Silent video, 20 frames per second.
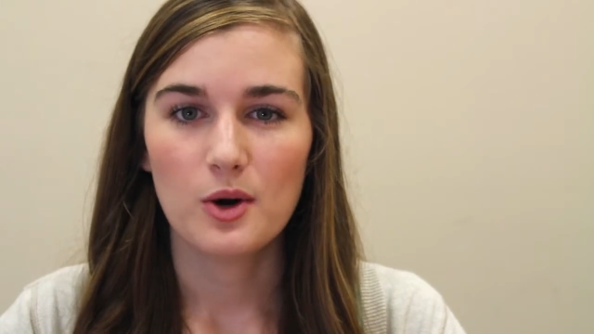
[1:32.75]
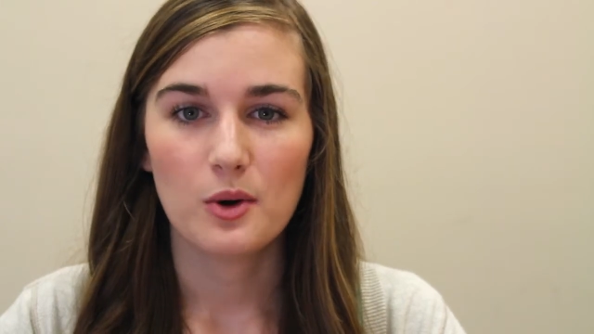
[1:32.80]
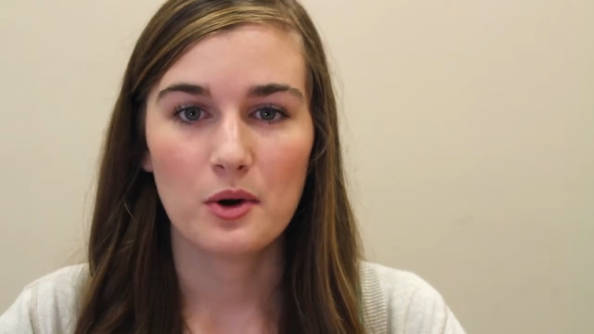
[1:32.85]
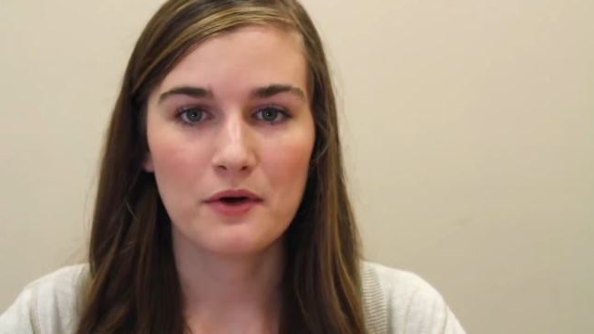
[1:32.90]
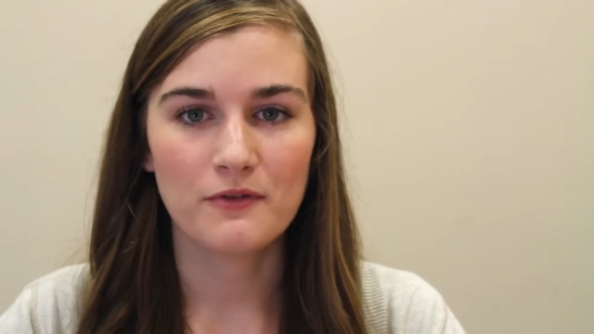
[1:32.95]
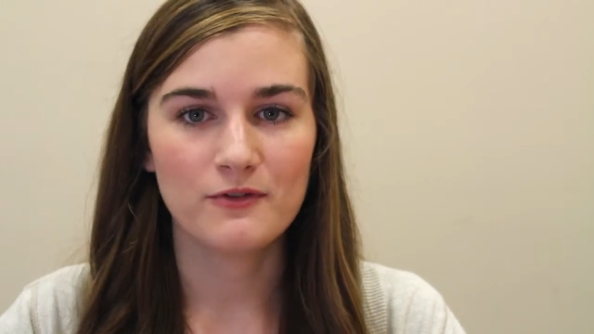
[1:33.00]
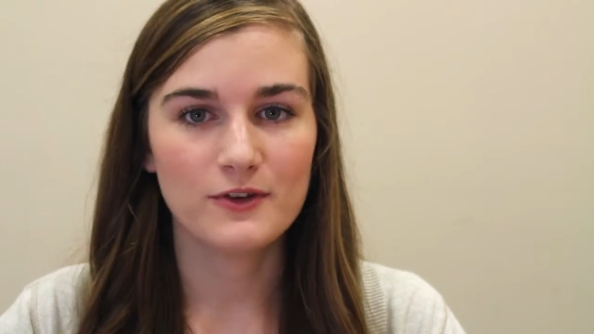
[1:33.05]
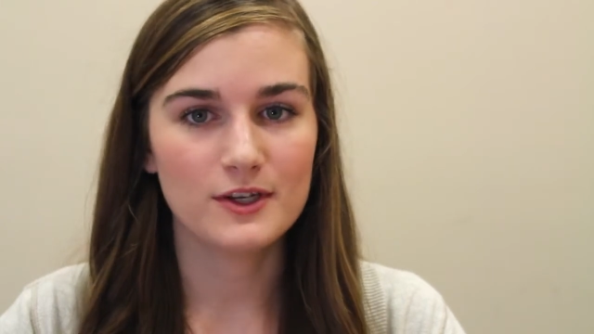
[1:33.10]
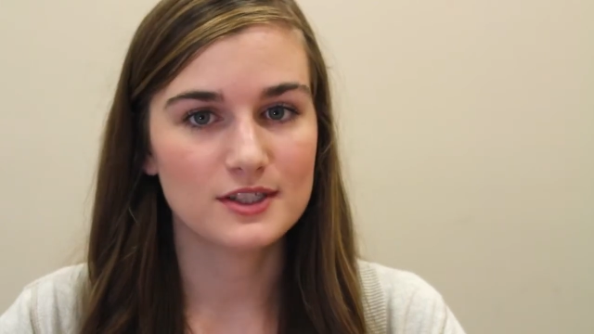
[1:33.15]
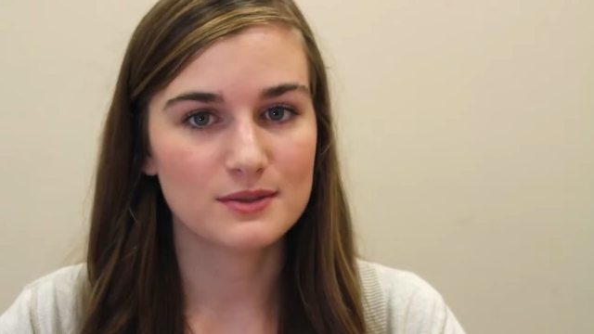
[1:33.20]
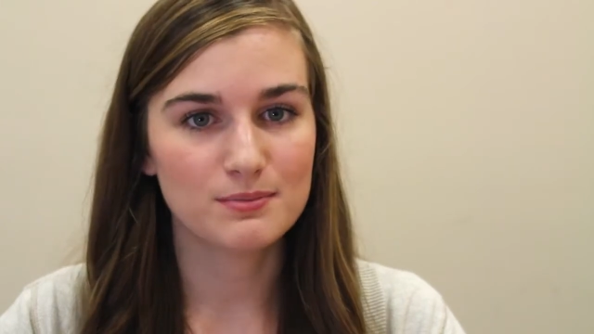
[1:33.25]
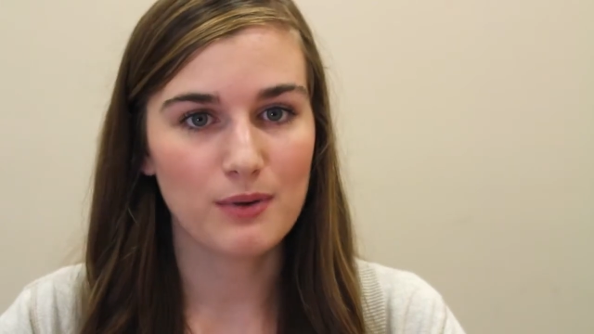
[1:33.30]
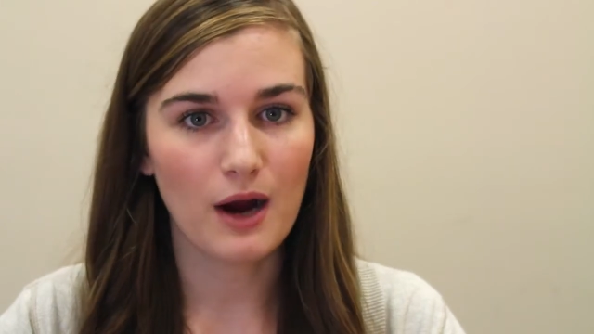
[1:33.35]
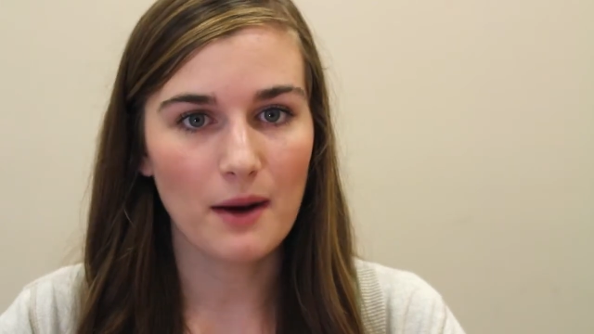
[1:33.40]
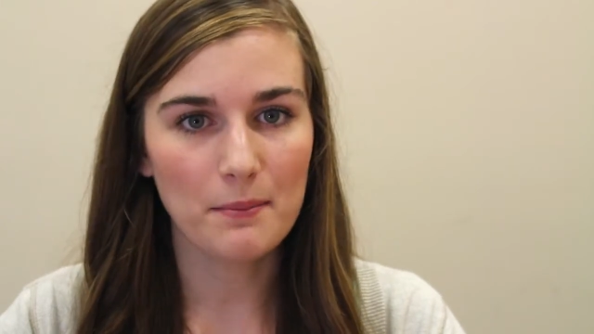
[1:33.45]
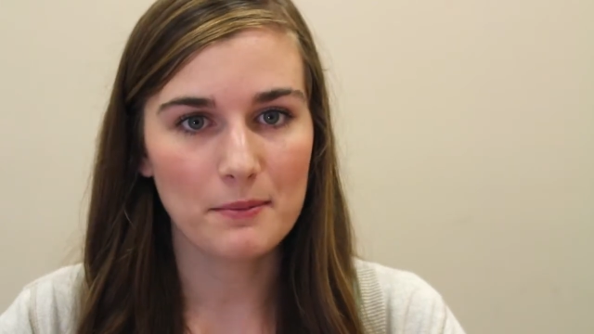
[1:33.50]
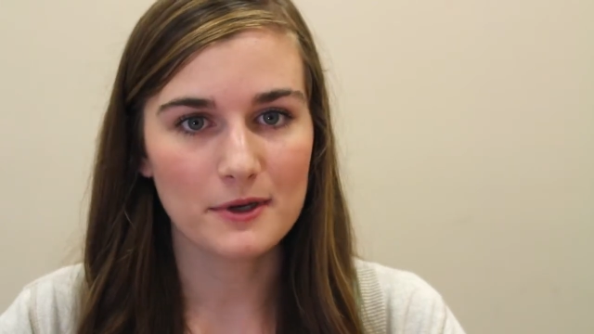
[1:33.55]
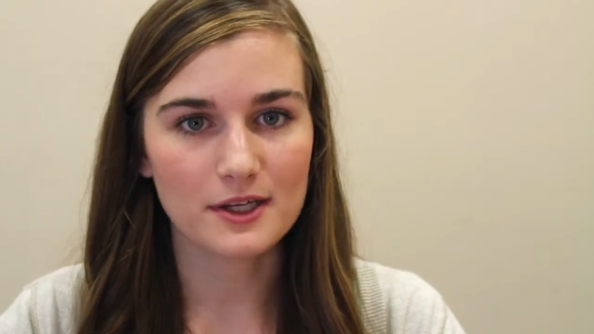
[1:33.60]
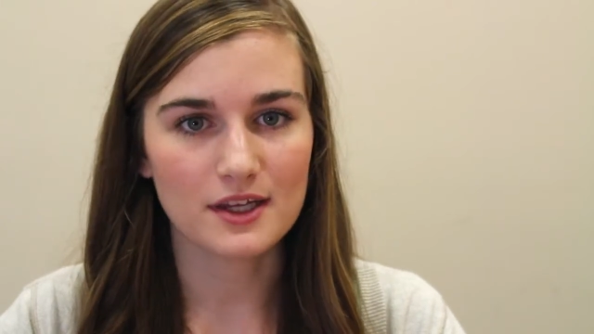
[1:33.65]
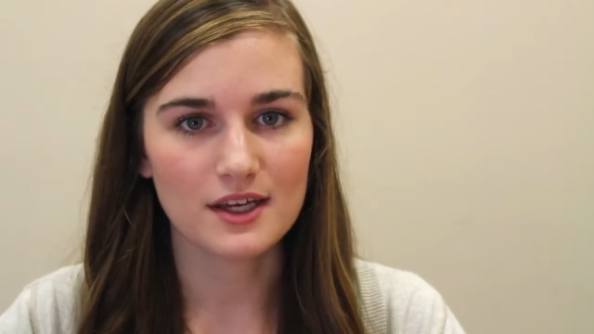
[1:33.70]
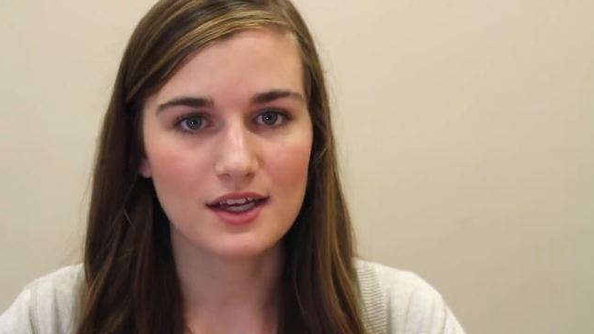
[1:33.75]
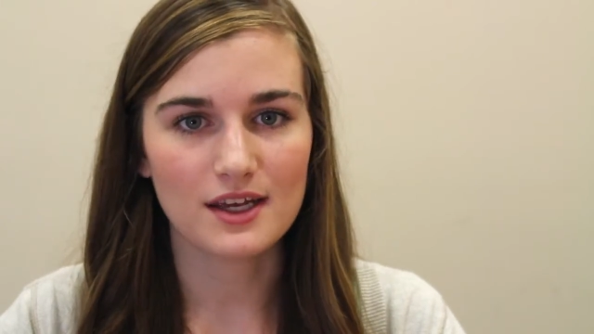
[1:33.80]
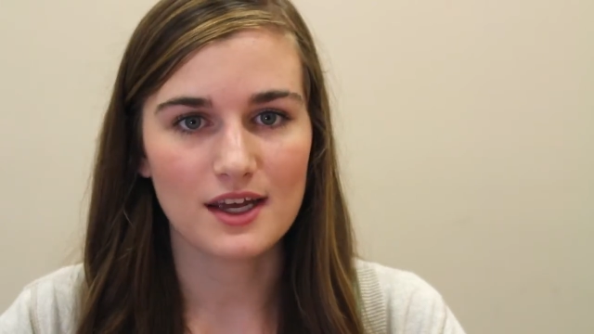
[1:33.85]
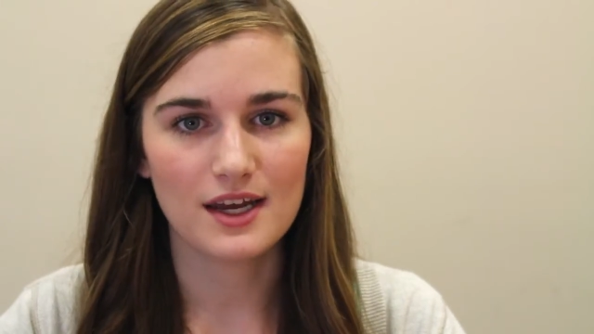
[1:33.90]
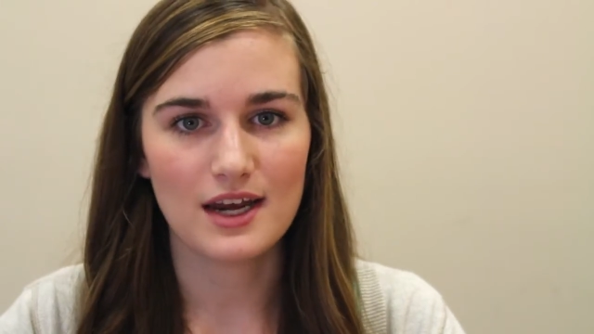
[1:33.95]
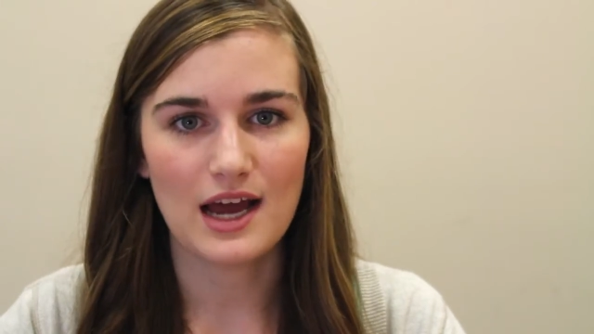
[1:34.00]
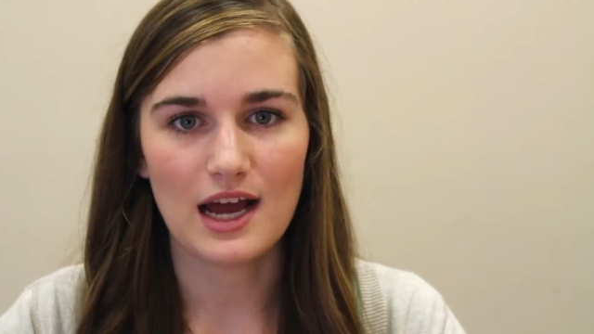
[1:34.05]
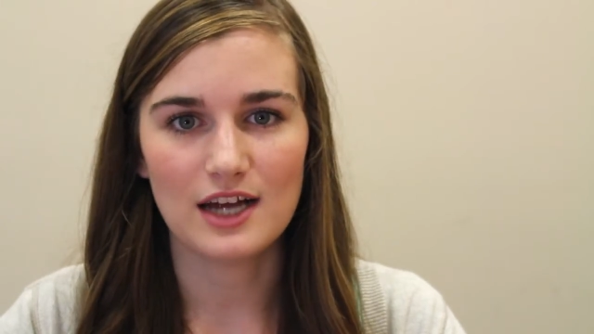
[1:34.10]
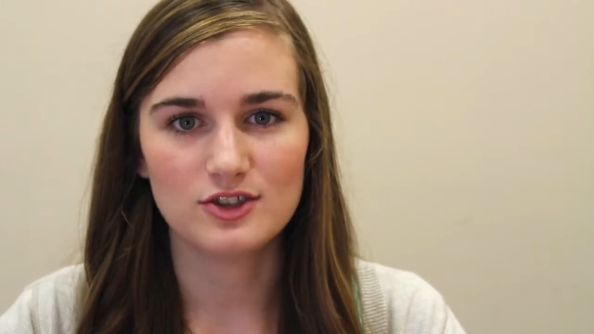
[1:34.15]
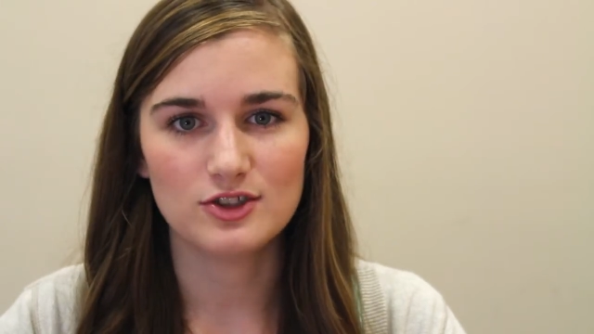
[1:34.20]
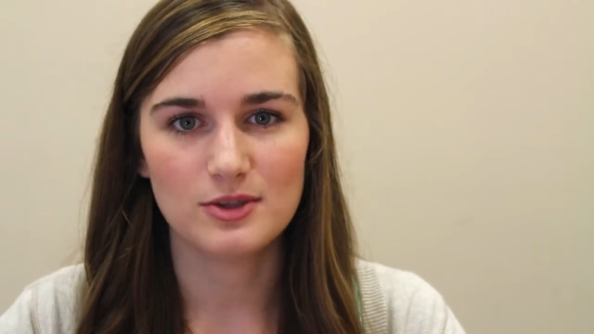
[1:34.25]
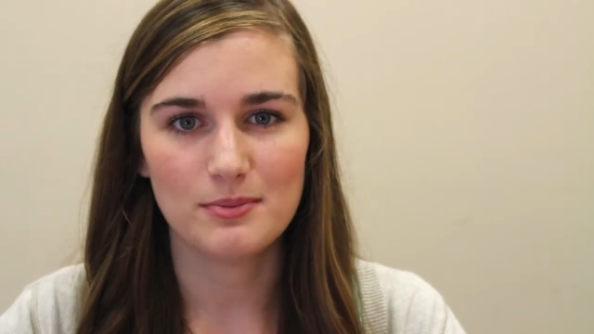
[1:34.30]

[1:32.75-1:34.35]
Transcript: or if used properly, can add